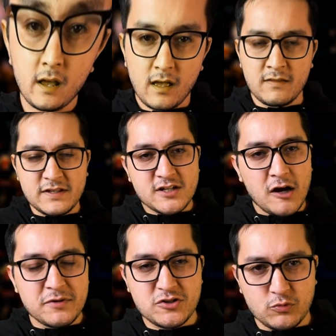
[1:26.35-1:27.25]
And these
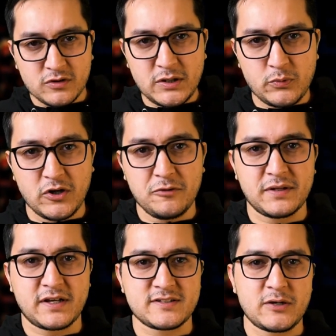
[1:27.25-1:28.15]
comments are really weird
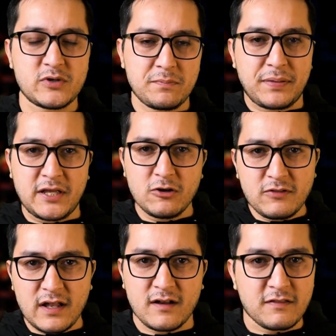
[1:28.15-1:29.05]
because it would appear
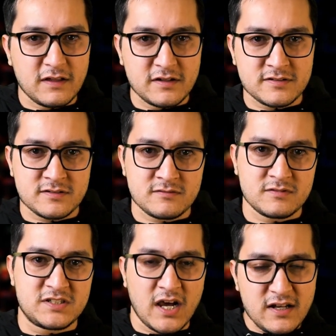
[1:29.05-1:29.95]
that nothing is
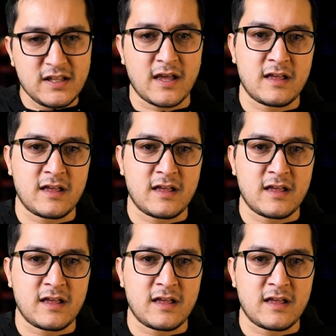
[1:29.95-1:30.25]
done yet.